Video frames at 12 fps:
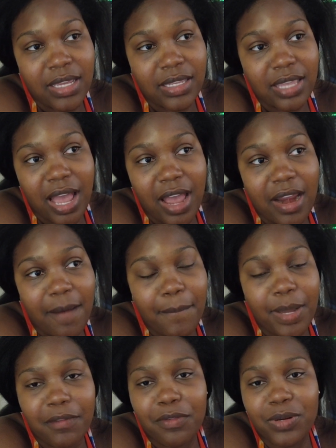Yeah, and
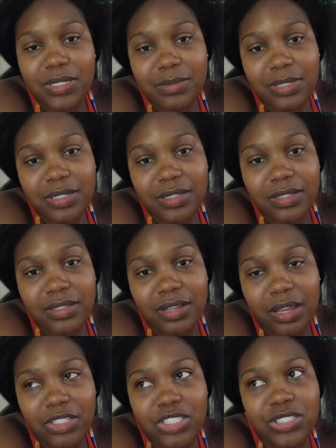
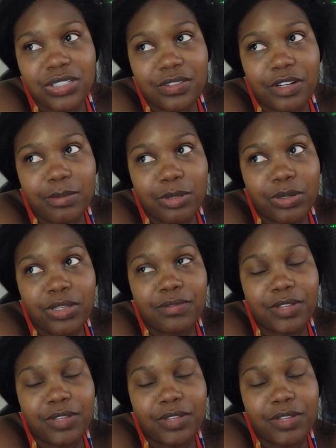I should have uploaded